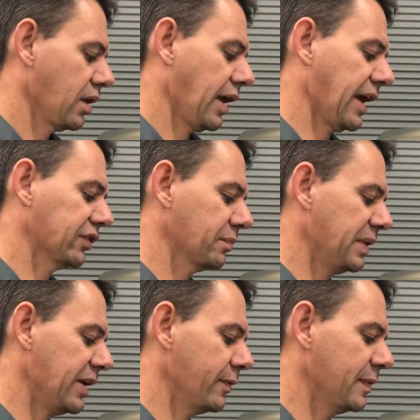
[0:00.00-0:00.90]
Answer
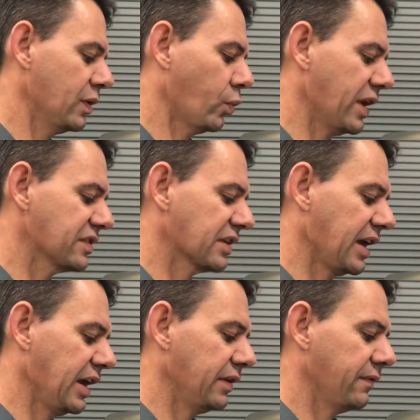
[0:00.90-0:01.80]
B would be
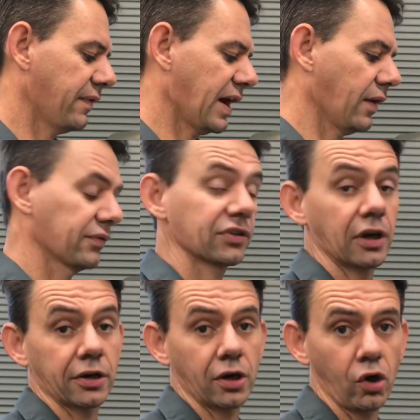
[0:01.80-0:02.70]
wastegate valve
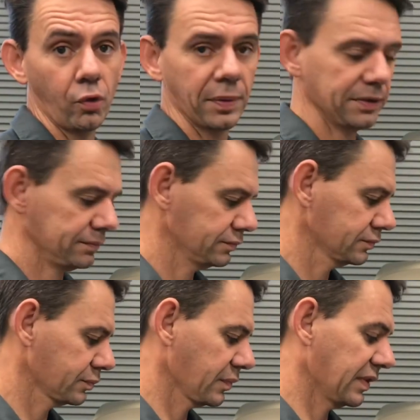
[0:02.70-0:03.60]
stuck open.
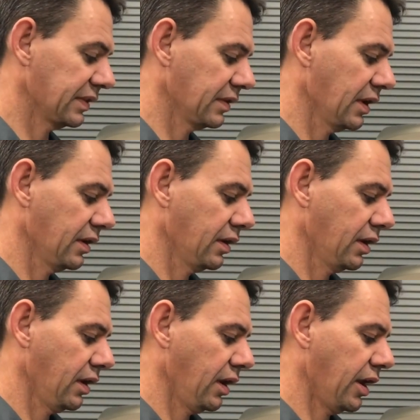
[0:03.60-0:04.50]

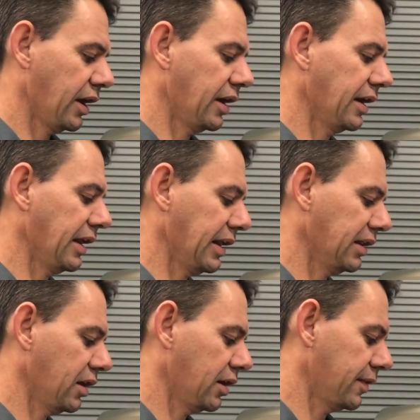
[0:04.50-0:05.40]

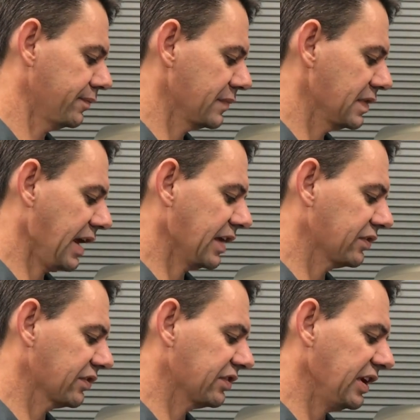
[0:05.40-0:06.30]

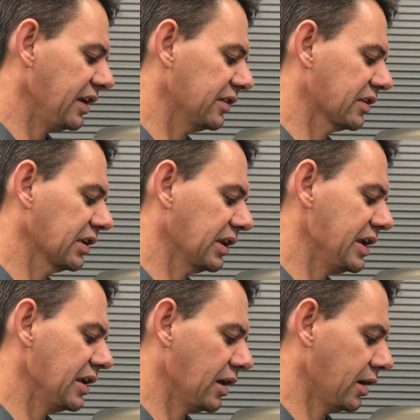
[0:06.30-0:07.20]
Answer C is a
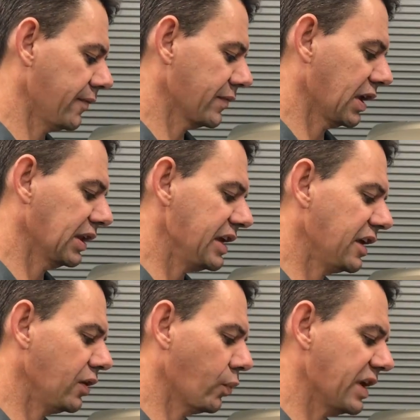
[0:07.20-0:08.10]

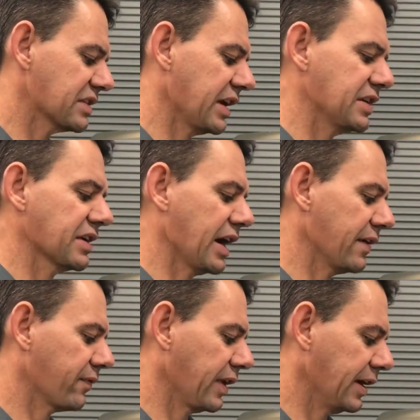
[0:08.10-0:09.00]
leaking wastegate
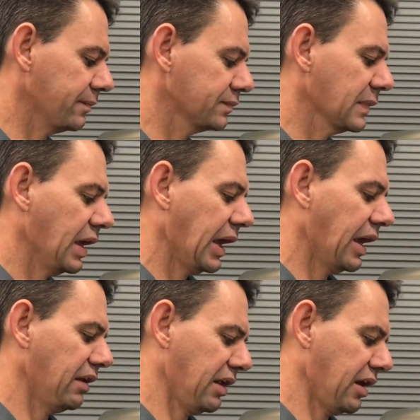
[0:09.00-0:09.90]
diaphragm.
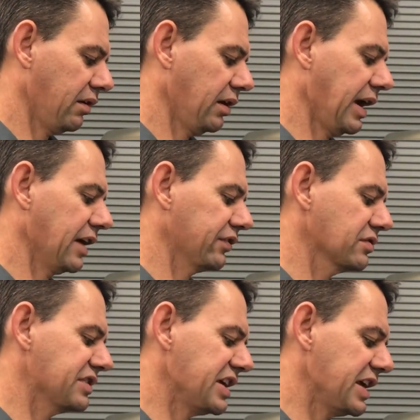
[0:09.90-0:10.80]
And answer
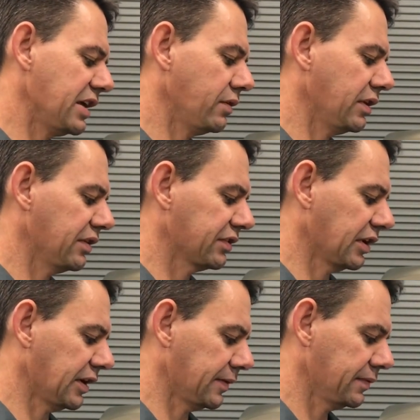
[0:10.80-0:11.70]
D is
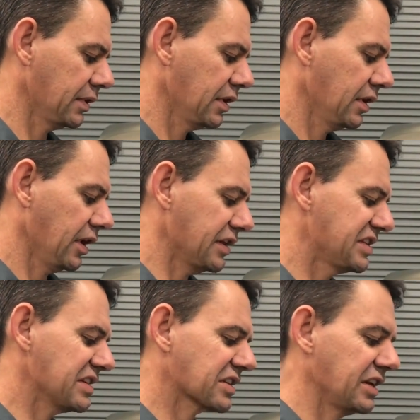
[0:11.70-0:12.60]
a
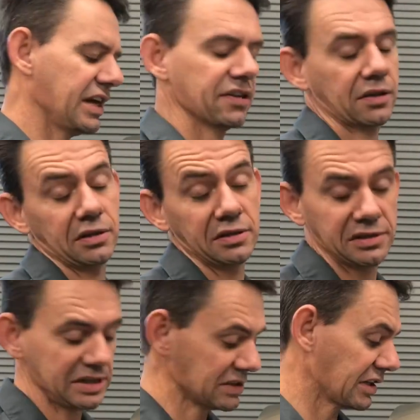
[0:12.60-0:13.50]

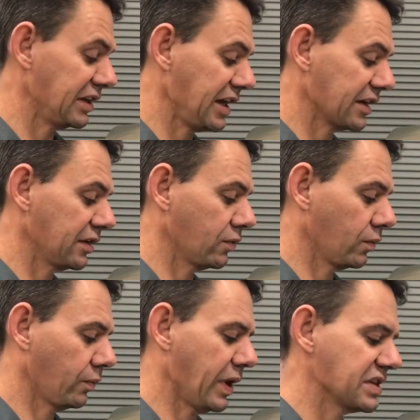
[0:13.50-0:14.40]
disconnected
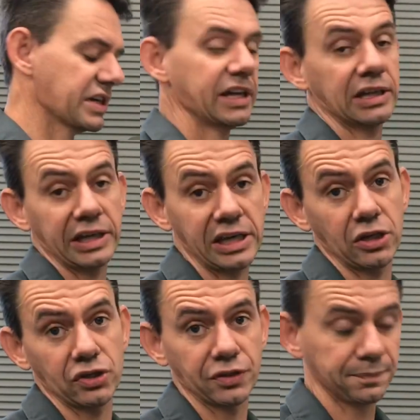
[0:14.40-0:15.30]
wastegate
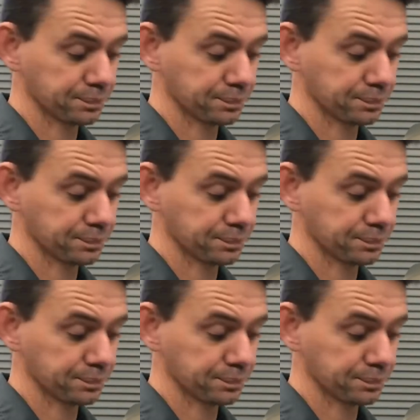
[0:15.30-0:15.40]
linkage.